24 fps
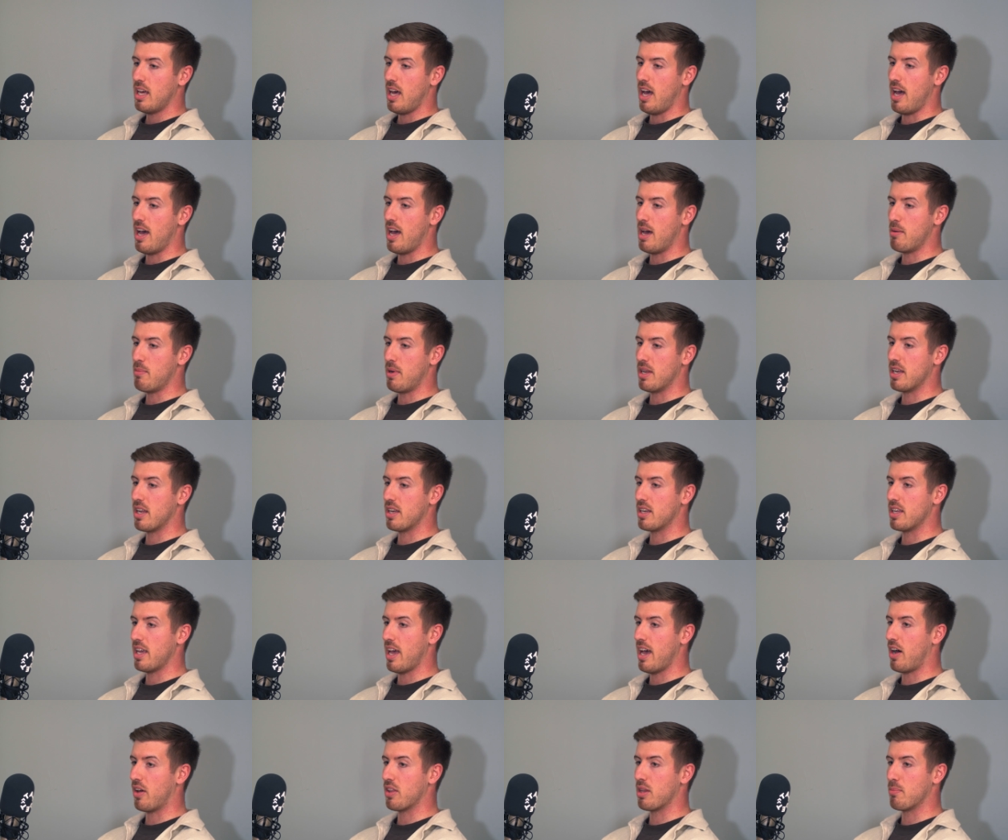And
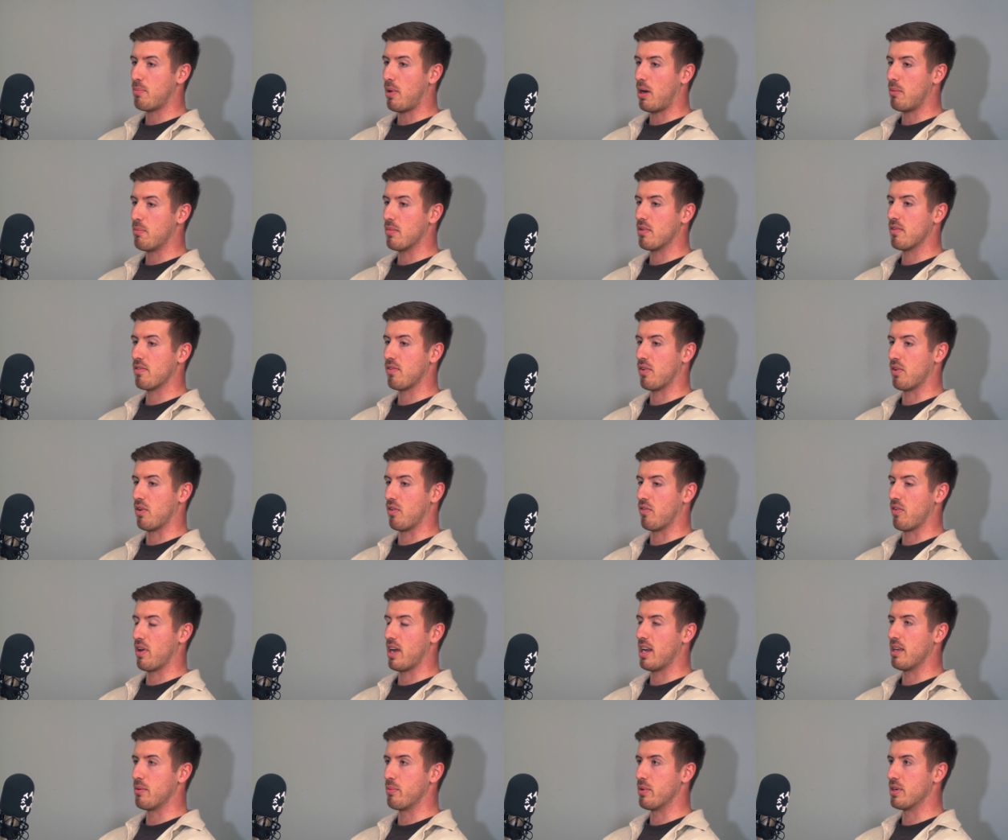then on the bottom of the funnel,
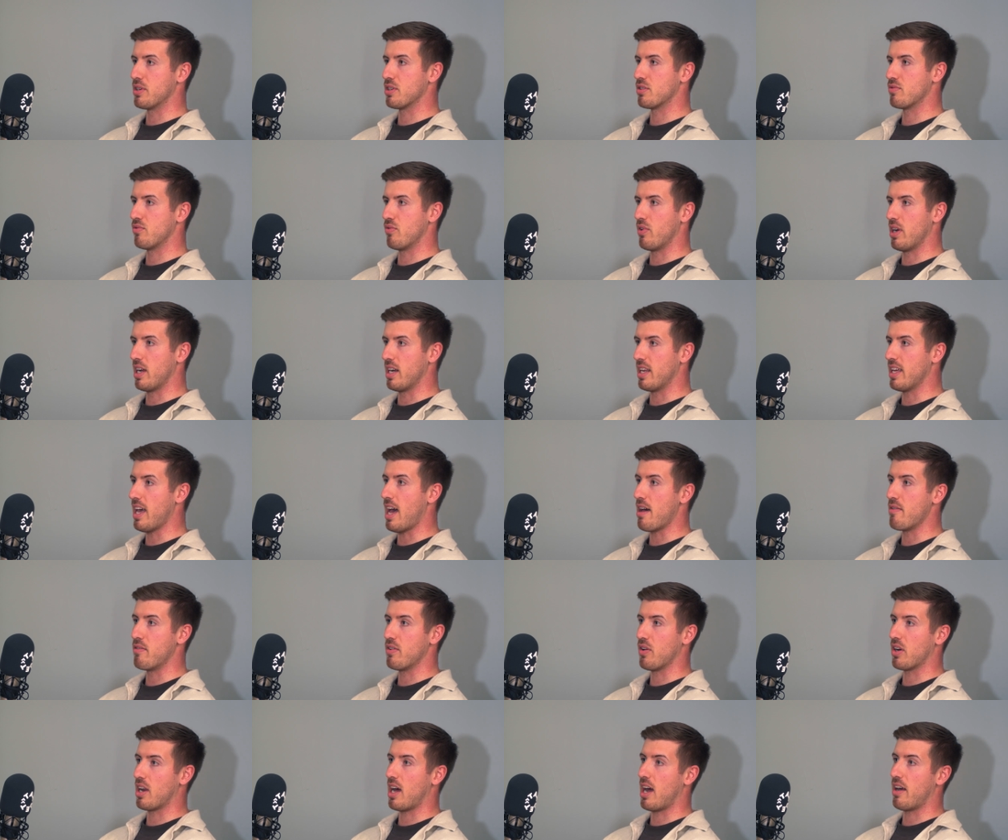really we're just really
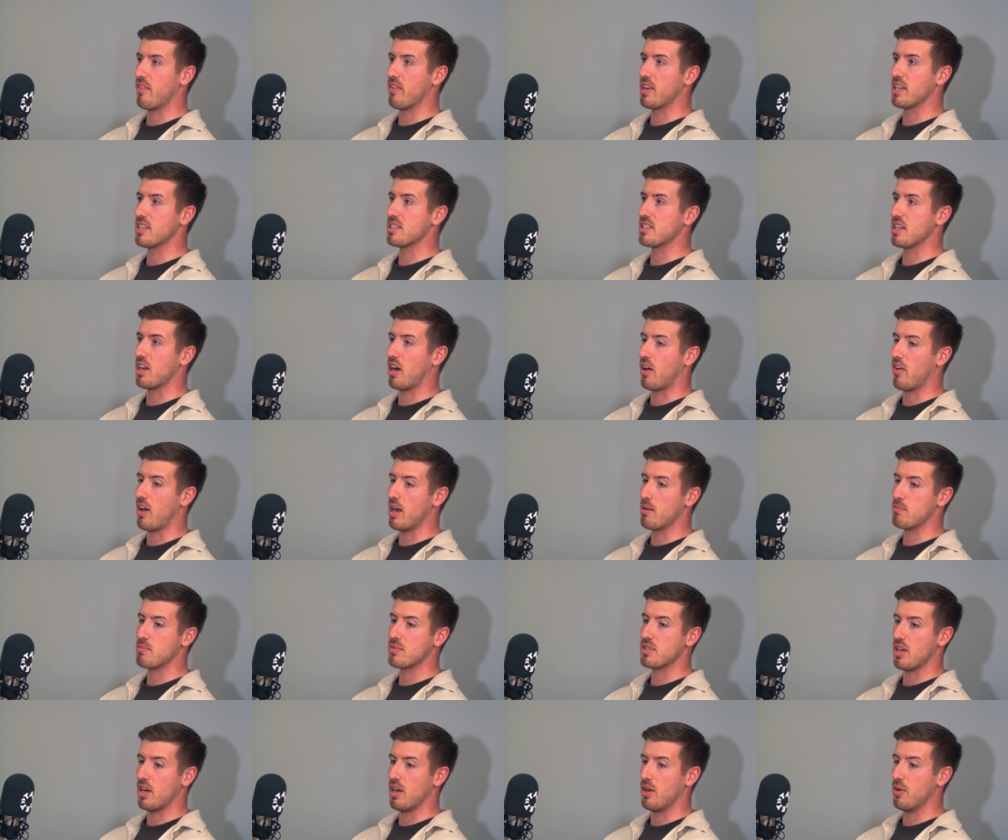heavy on our
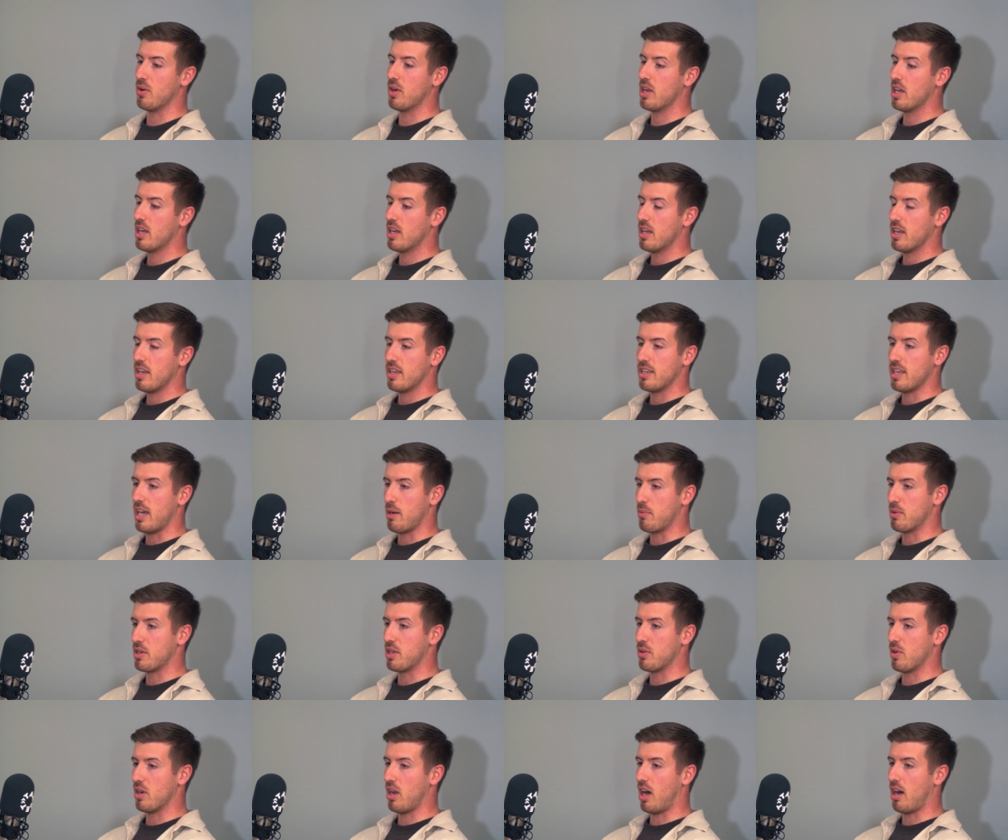eCRM. So
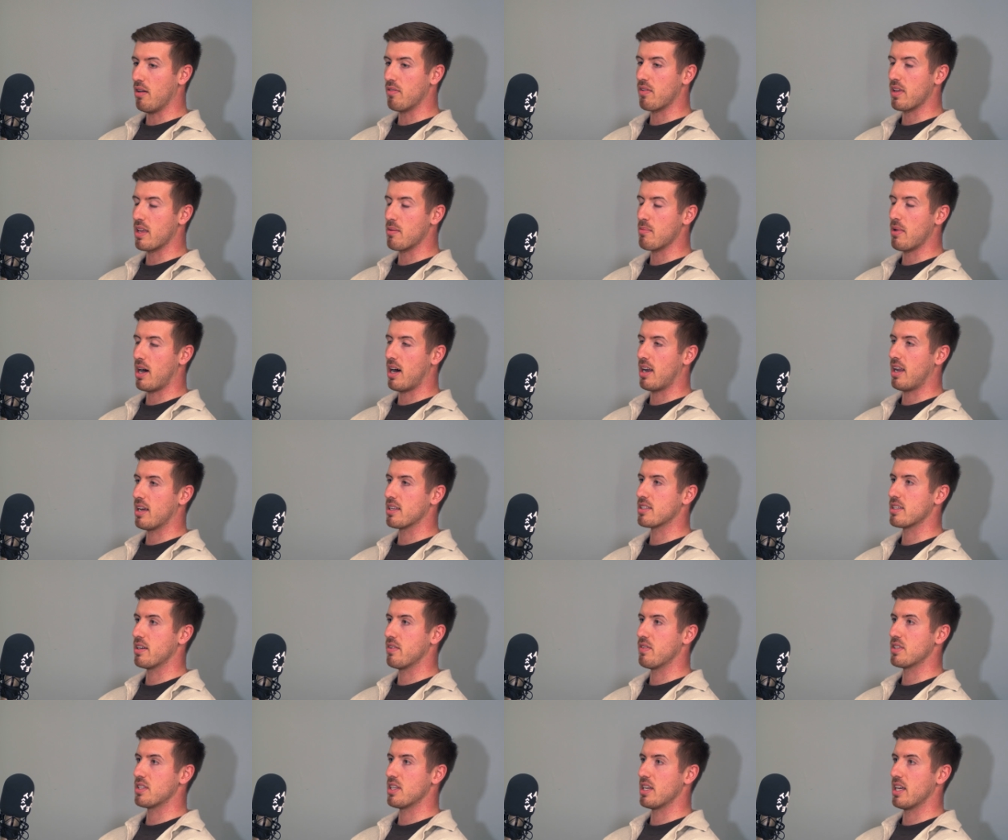we do a lot of email
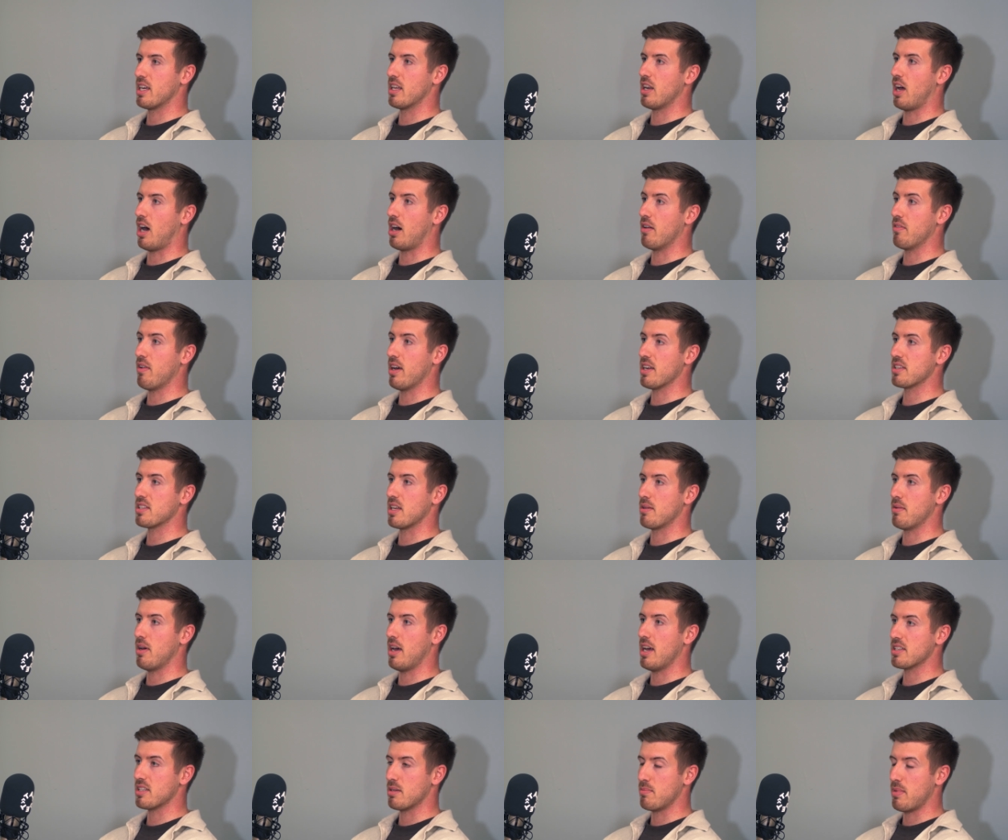activity, a lot of
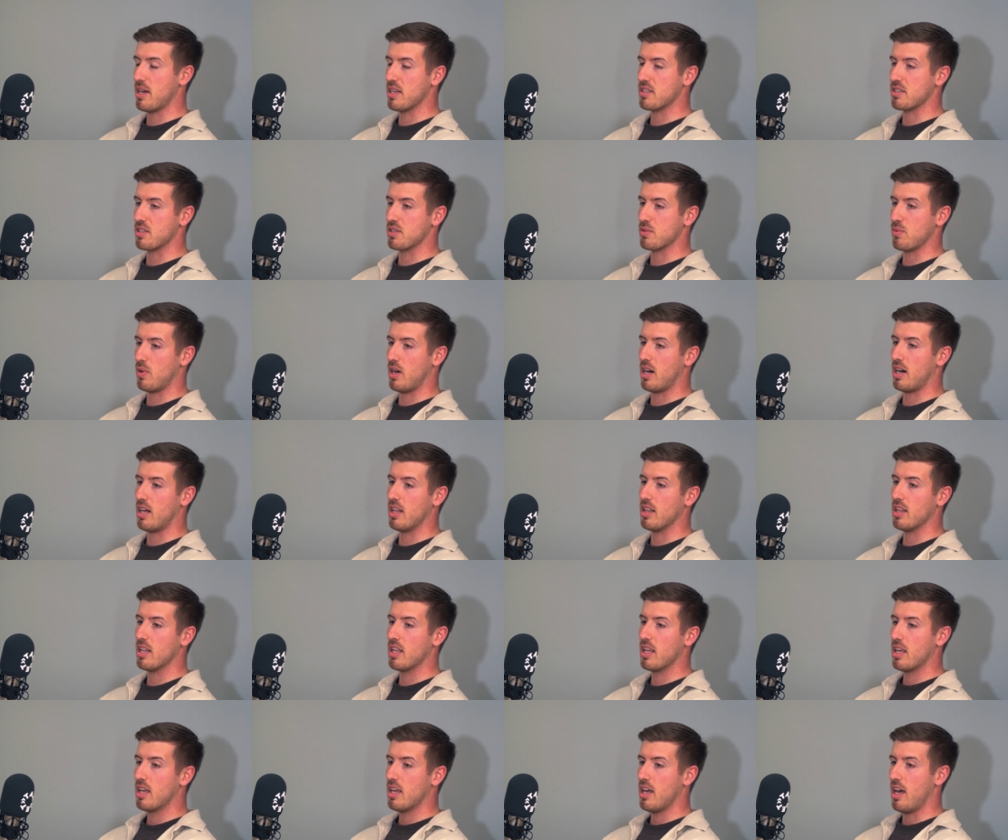SMS as
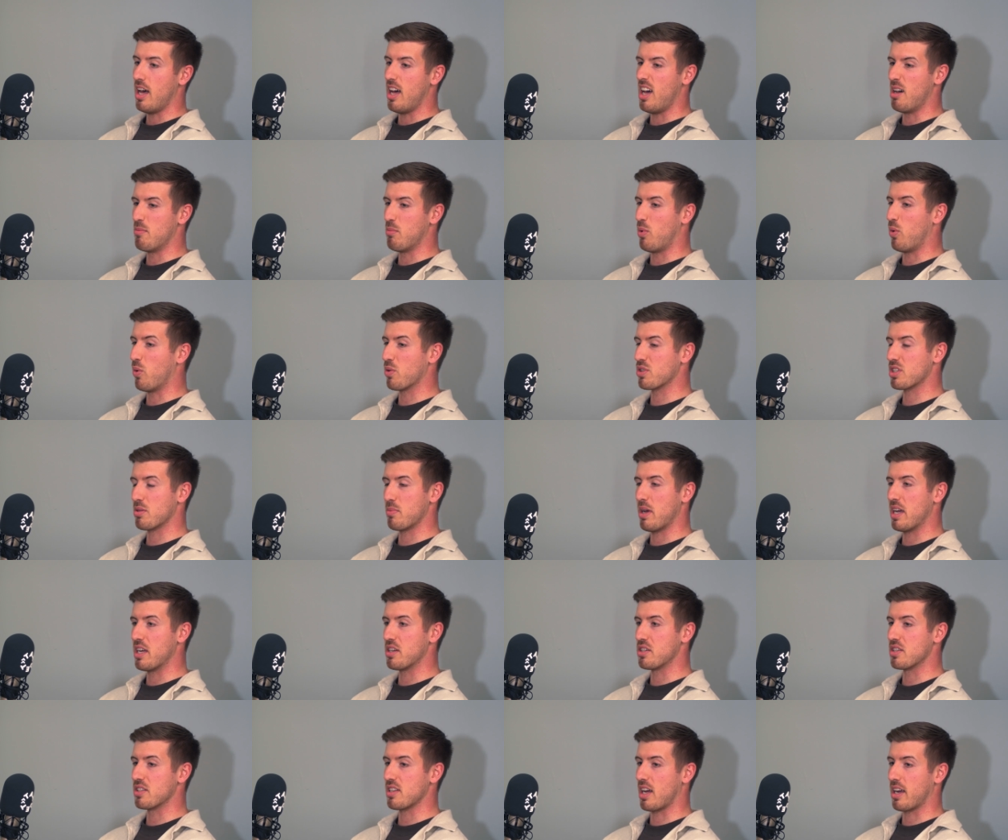well,
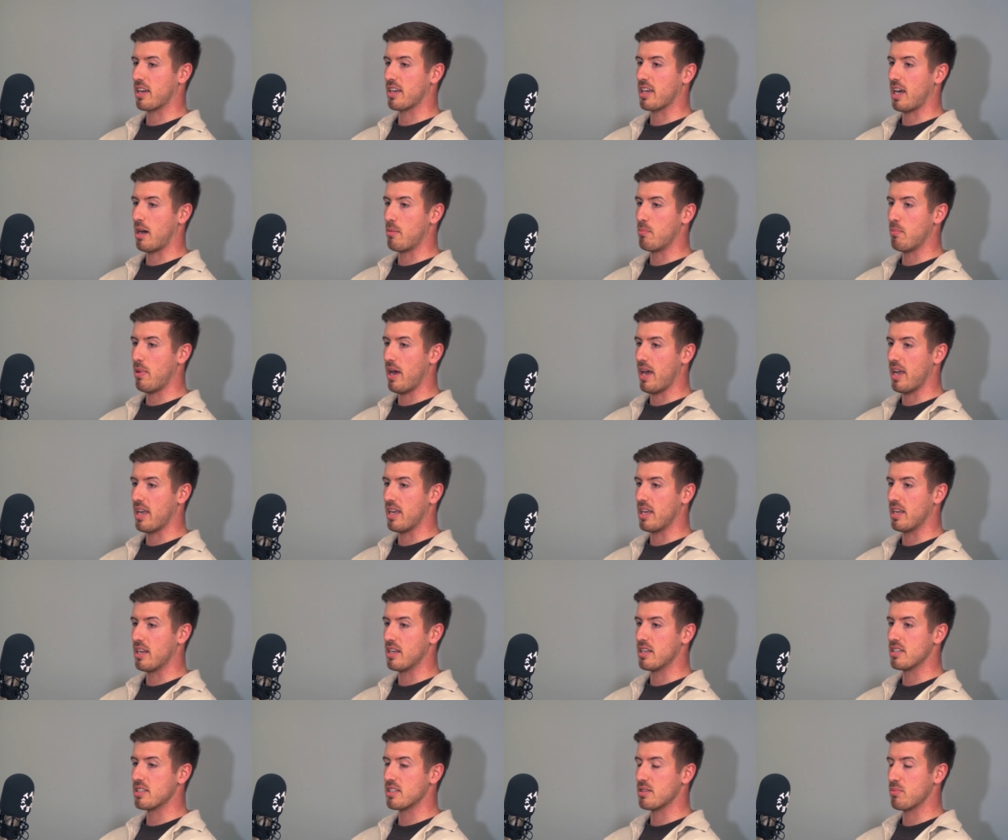automations and
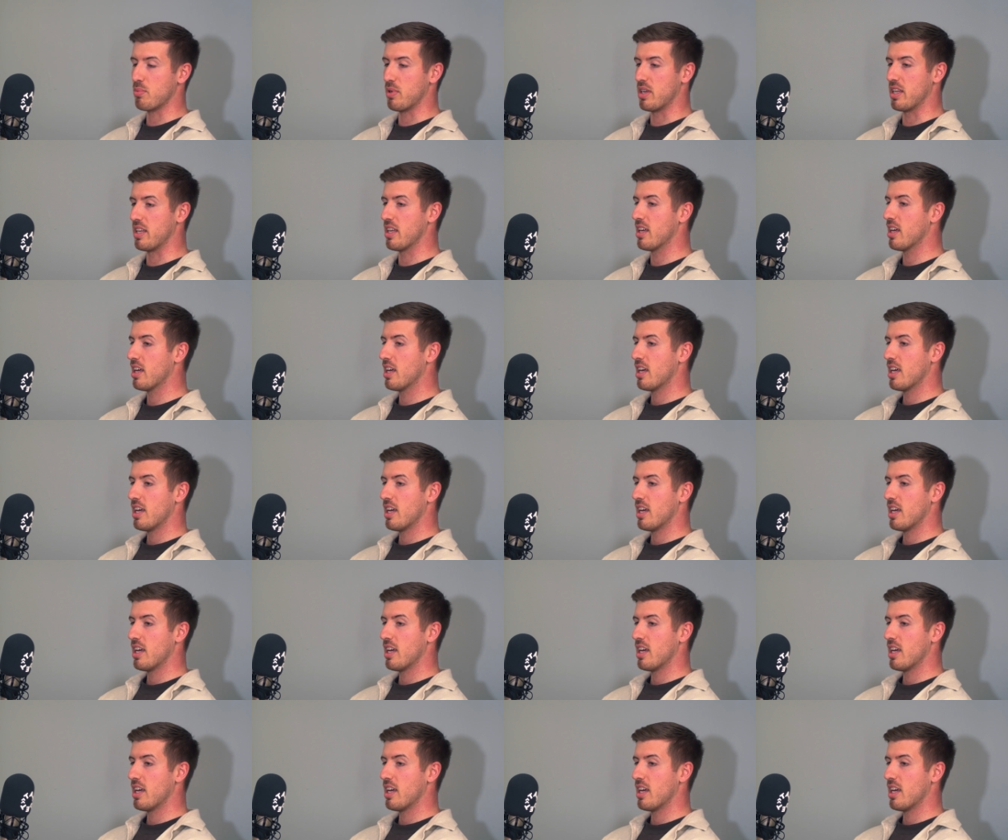campaigns. We